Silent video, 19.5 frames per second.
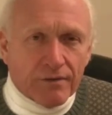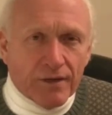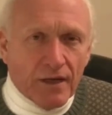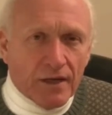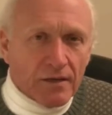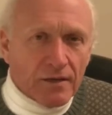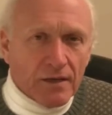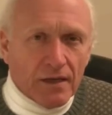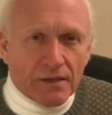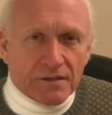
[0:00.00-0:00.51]

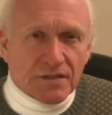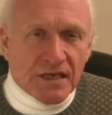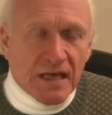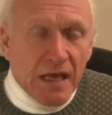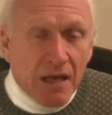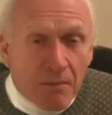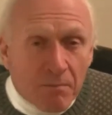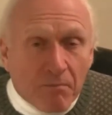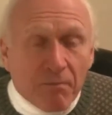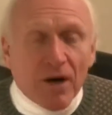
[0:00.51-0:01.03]
that? That's
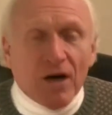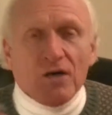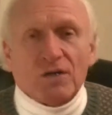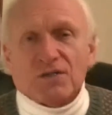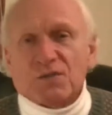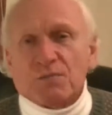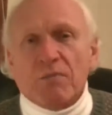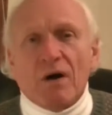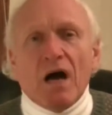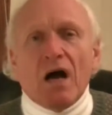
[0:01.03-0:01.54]

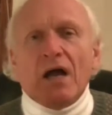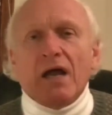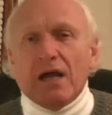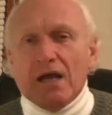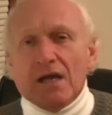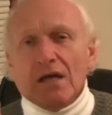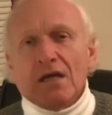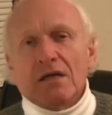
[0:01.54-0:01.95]
impulse buying.